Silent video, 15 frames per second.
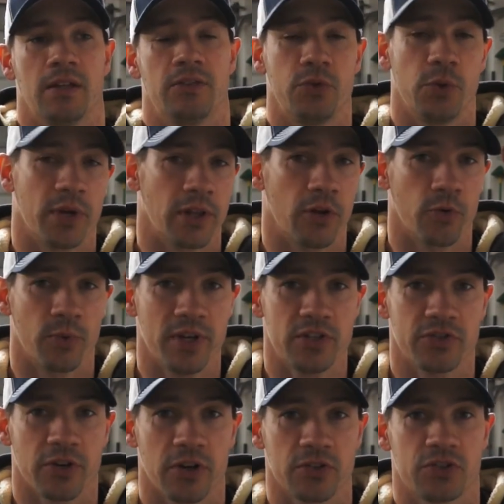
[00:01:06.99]
Doing a little
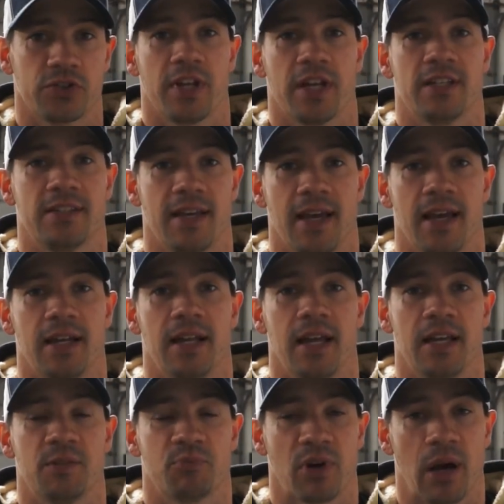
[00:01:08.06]
research, they said
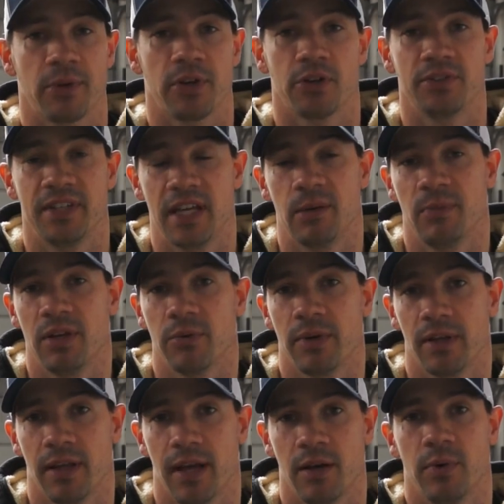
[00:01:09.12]
it's probably your DME
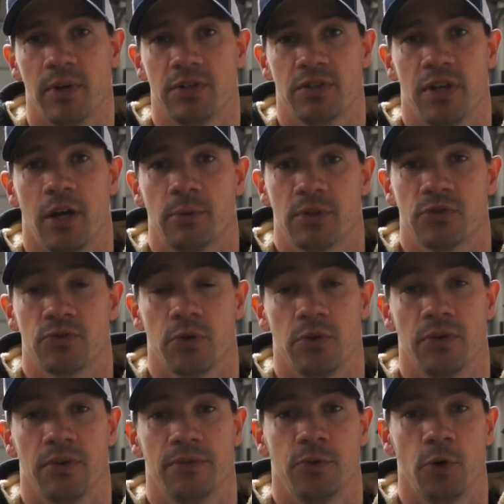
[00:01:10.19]
relay, which helps control
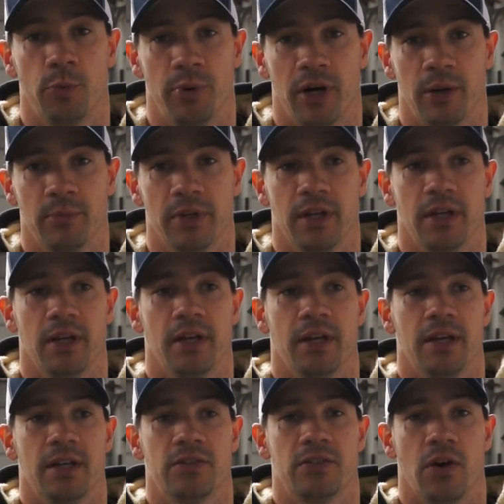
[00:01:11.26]
the fuel pump.
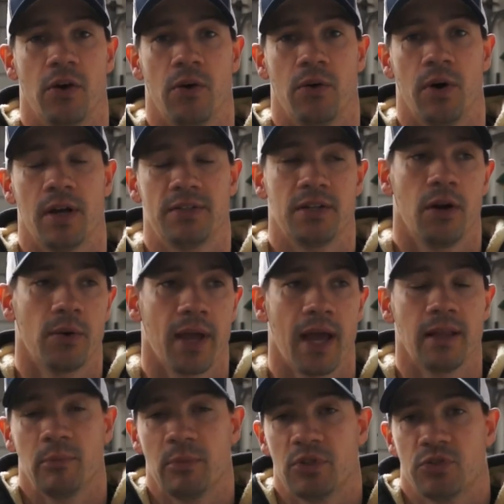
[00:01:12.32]
So I said, okay,
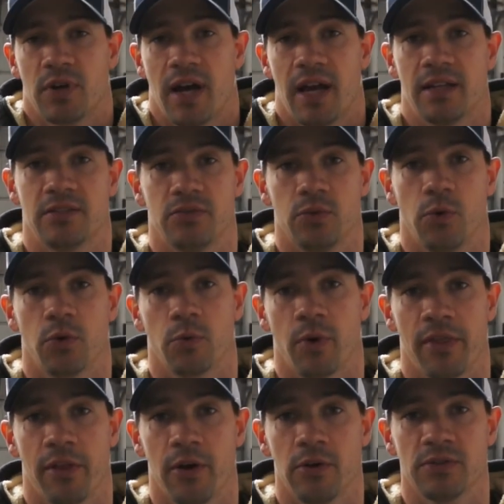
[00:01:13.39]
let me try to order one
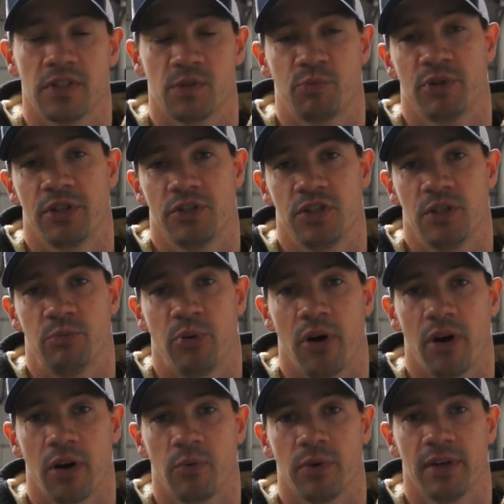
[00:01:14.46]
of those. It's a pretty cheap
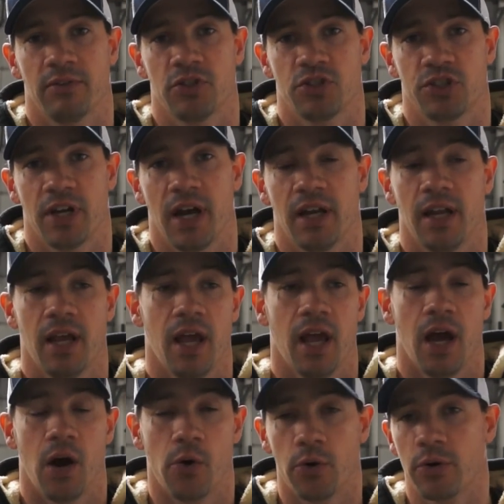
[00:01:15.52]
part, we'll give it a shot.
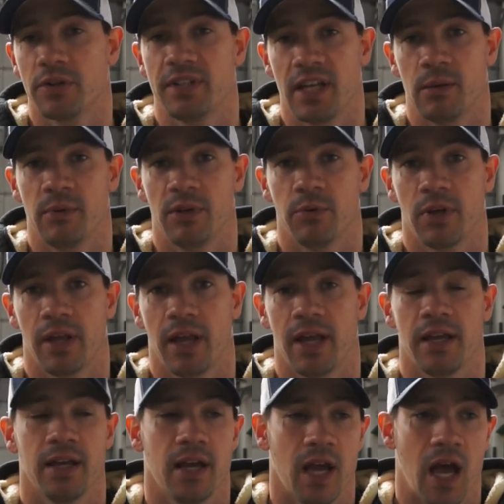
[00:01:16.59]
I order a DME relay,
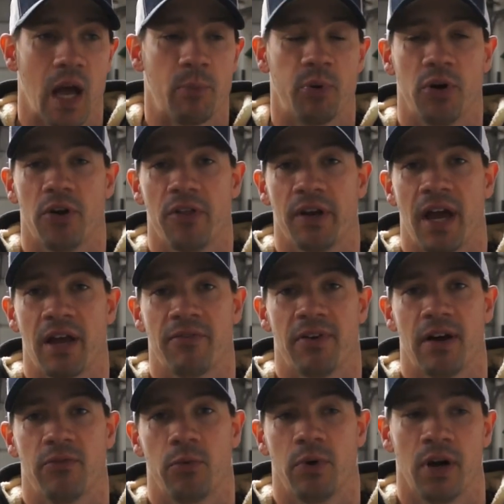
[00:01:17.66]
I put it on the
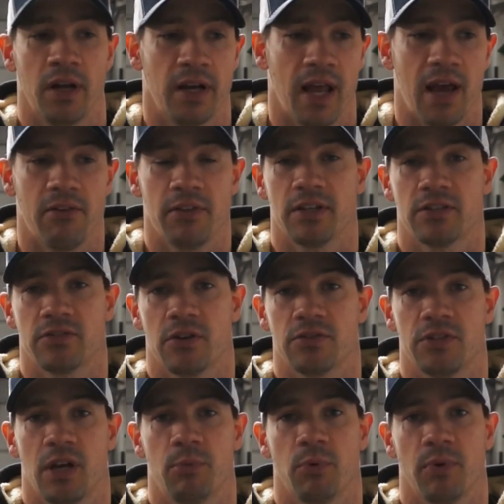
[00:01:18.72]
951, everything
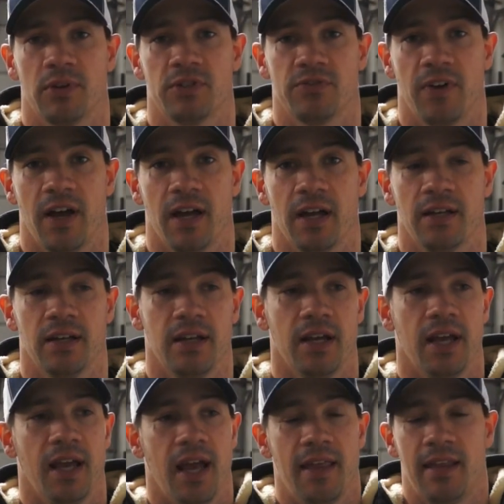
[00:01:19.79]
starts up, it runs fine.
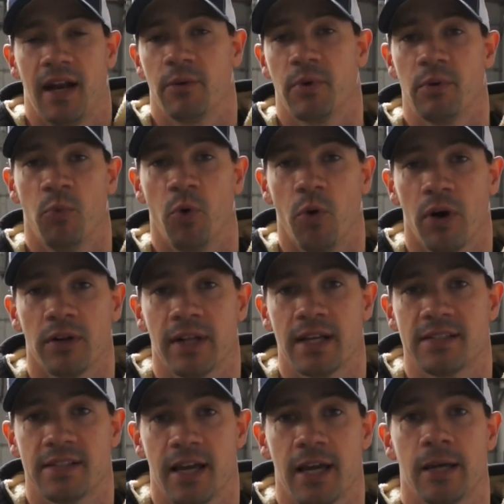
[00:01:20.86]
And then I read more and they
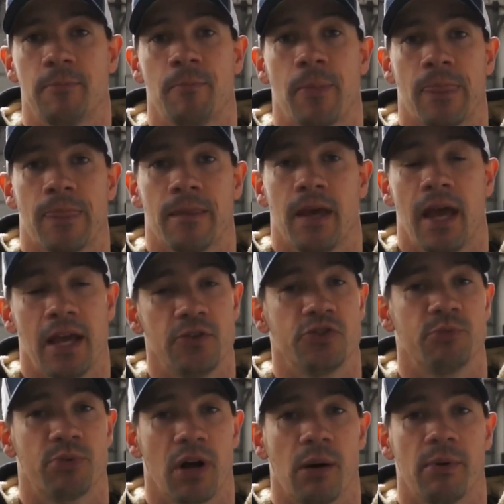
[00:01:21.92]
say, hey, you
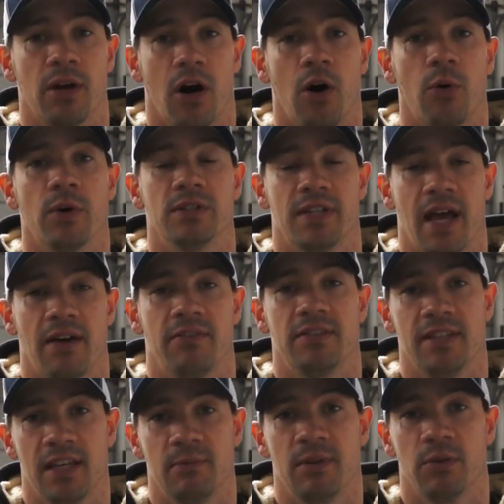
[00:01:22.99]
should probably always have a
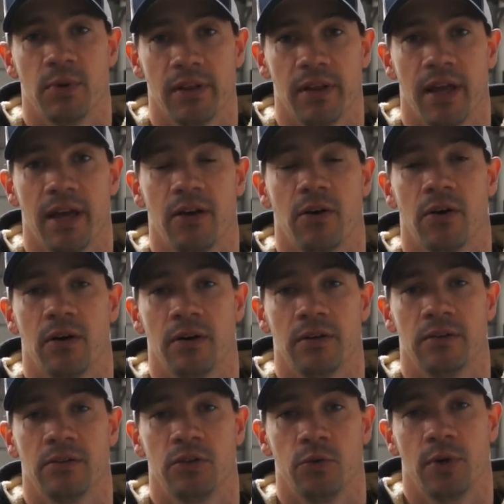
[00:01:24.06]
DME relay
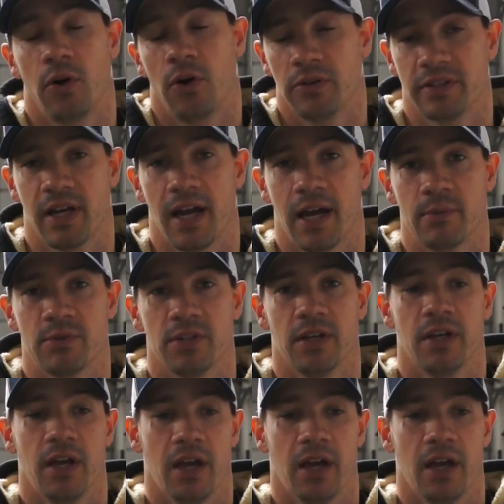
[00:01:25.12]
on you at all times.